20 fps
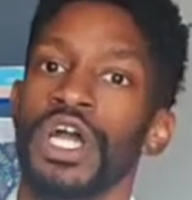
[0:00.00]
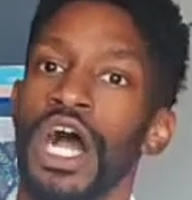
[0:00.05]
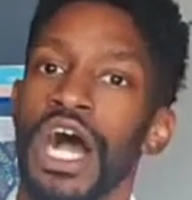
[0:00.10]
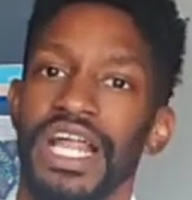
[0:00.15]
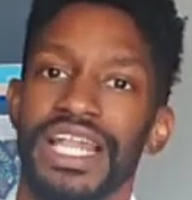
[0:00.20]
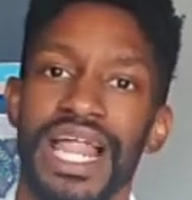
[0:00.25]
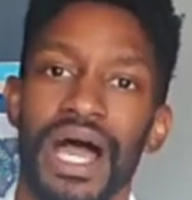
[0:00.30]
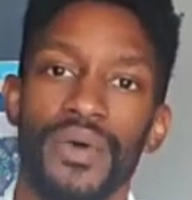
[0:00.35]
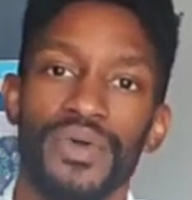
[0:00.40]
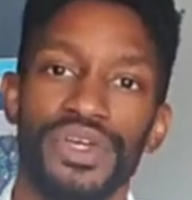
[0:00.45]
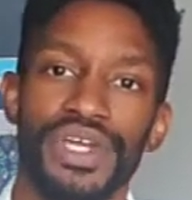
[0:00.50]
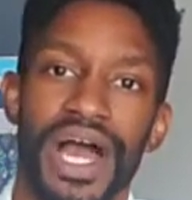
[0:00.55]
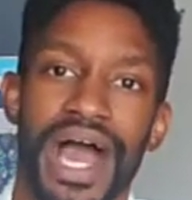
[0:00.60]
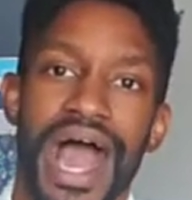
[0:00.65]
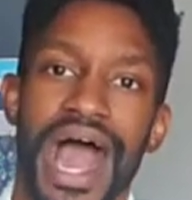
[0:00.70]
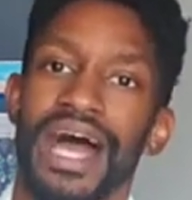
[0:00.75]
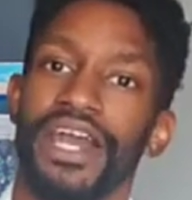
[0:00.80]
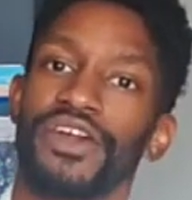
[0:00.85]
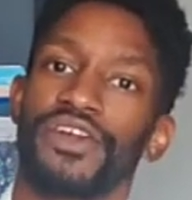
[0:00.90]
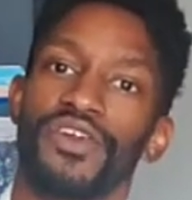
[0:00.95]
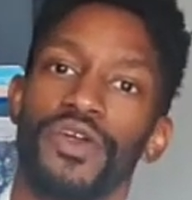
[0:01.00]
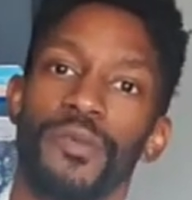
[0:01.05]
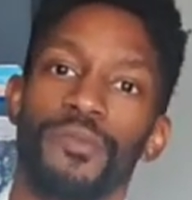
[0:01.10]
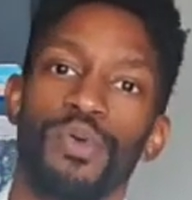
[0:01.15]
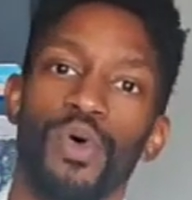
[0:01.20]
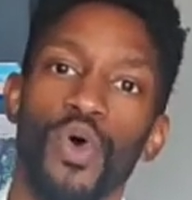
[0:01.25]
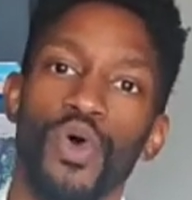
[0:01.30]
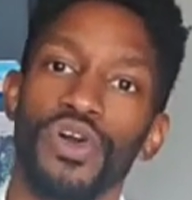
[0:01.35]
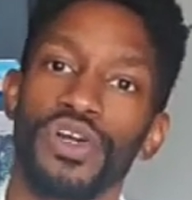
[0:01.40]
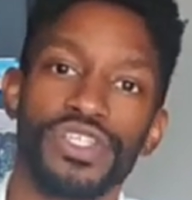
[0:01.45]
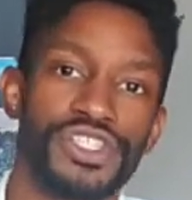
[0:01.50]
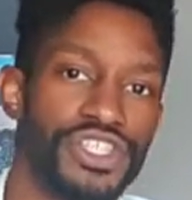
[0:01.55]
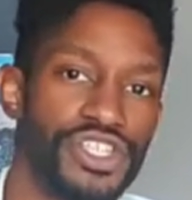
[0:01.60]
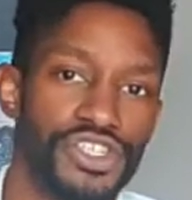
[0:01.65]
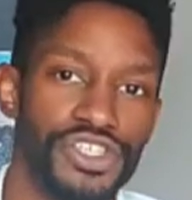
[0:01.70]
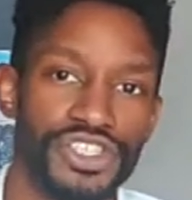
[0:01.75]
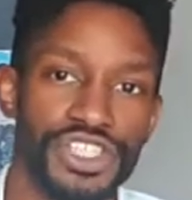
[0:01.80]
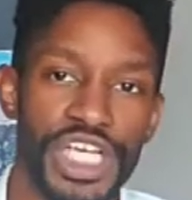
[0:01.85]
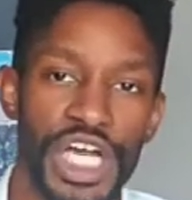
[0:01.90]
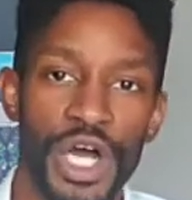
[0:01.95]
allowing you to honor and pour into
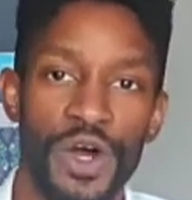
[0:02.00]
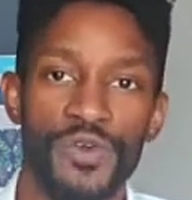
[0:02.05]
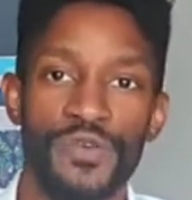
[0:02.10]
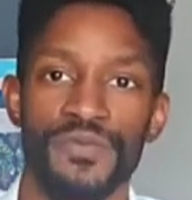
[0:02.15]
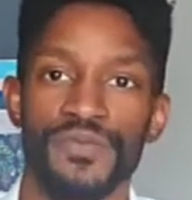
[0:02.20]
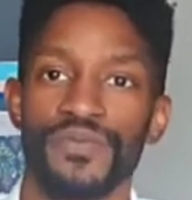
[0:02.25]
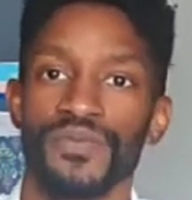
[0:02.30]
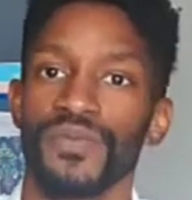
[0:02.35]
yourself.